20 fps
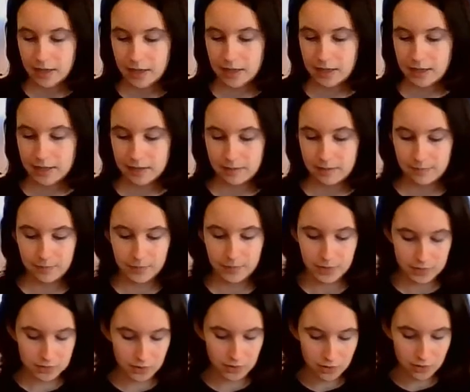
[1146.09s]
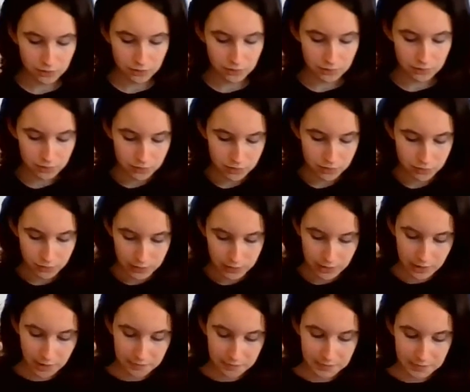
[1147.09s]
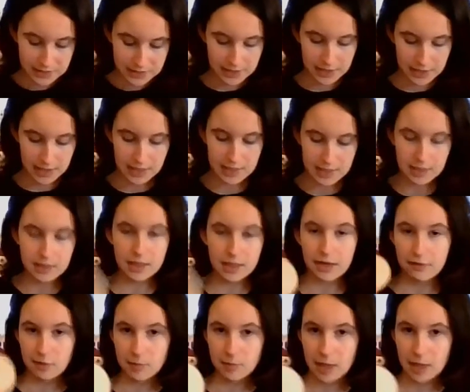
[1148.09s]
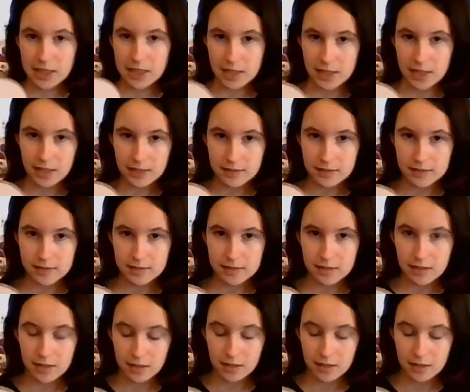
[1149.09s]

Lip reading: So you can obviously either leave them like this,